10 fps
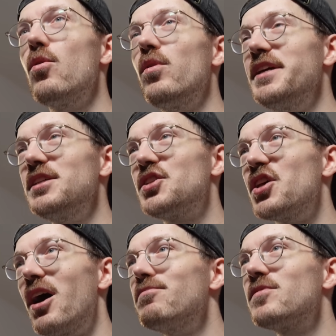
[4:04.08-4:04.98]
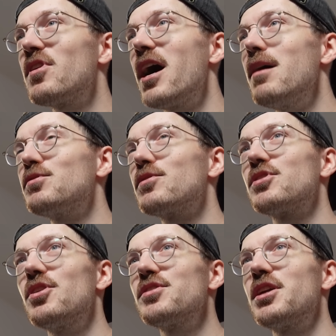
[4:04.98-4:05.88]
only sometimes
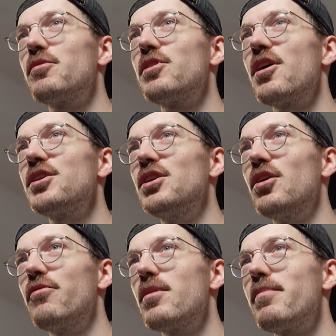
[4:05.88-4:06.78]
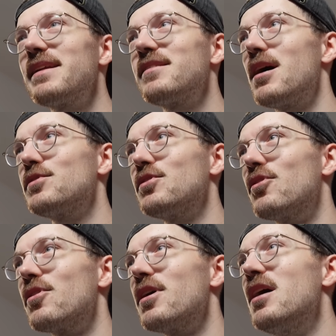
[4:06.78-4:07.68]
results in a reduction of your bedtime
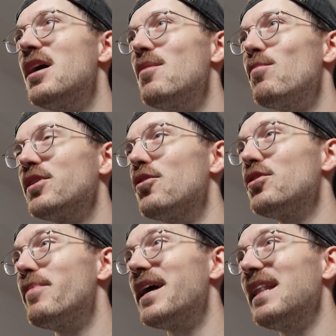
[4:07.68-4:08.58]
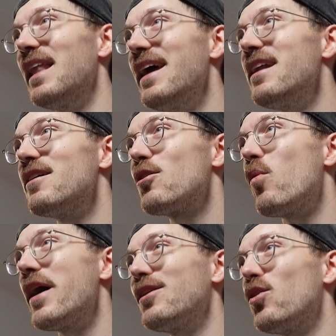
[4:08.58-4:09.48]
score, but going to bed later
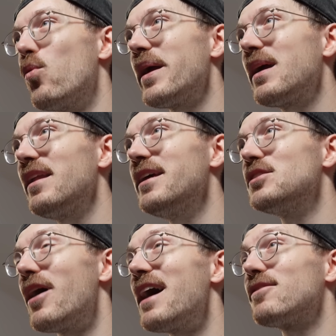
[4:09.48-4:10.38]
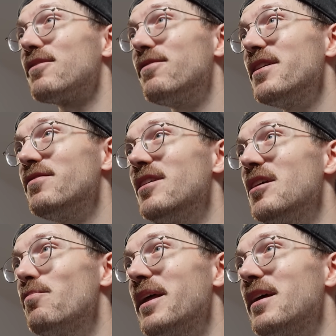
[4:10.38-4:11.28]
quite quickly, so after
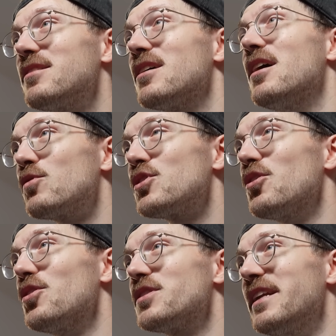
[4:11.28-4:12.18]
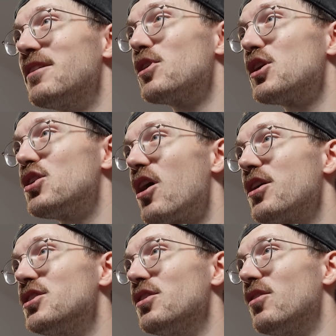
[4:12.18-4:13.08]
15 minutes, results in a
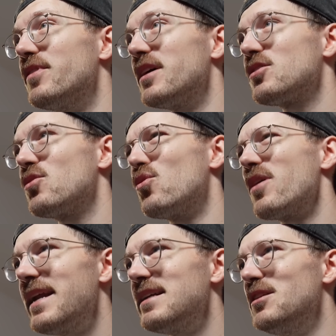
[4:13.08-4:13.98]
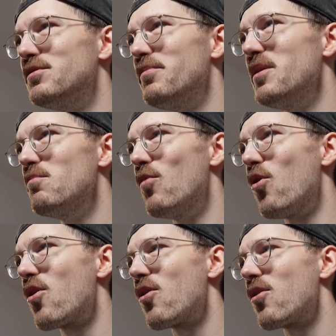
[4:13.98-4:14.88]
reduction of that score. And it seems to be
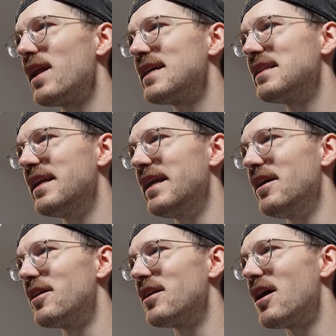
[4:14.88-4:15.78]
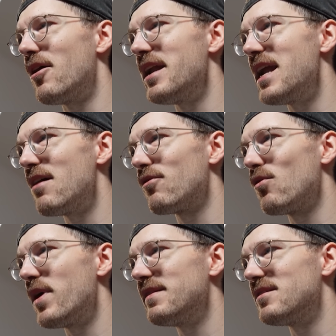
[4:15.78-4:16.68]
more or less linear. Now I never
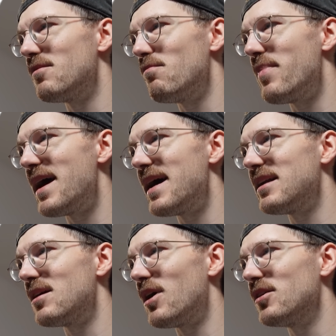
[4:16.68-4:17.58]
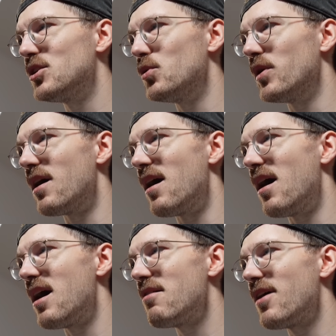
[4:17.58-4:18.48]
went to bed about
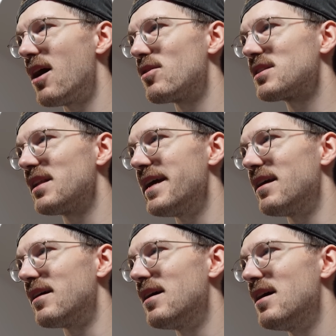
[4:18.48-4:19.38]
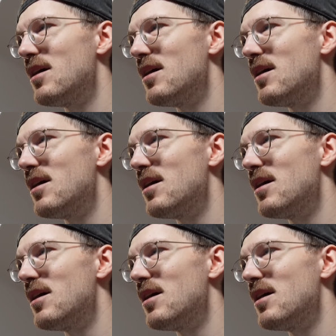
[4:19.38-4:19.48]
2.5 hours later,